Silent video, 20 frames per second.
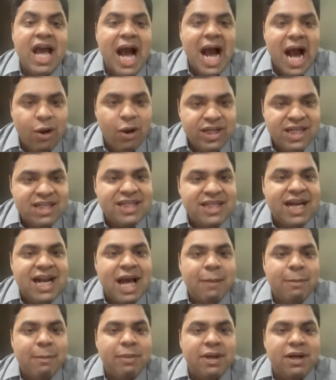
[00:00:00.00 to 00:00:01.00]
How did that
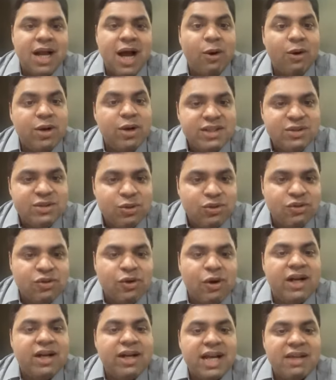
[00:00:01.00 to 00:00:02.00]
happen? How did those
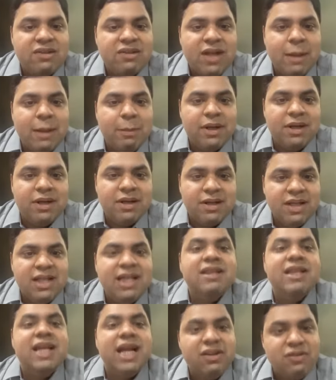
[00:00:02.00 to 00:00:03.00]
contracts happen?
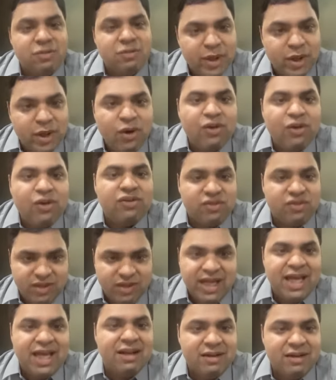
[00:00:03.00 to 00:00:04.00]
That is because,
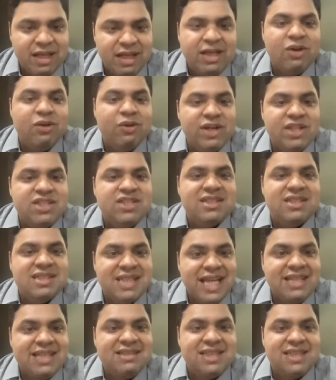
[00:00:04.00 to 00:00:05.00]
again, innovations
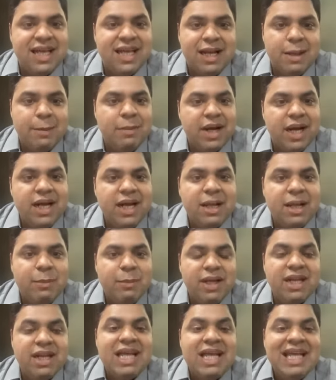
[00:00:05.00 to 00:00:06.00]
like CLM, right? I
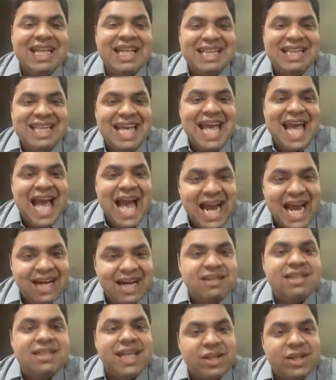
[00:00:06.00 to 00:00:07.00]
mean, they
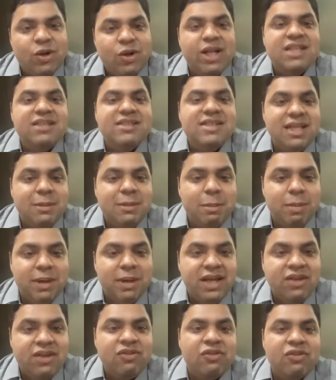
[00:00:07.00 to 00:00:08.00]
had the technology in
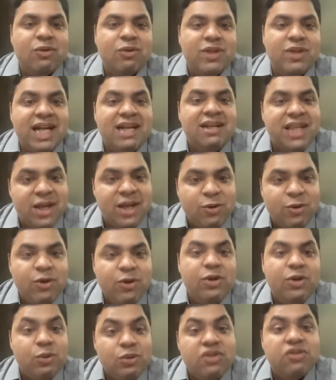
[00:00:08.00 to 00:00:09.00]
place so that they
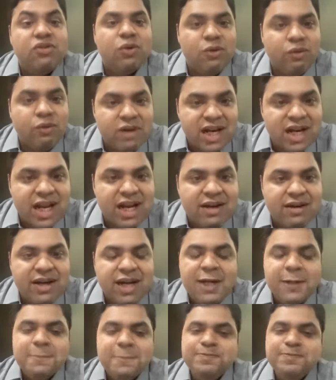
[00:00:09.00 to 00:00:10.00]
could do this overnight, right?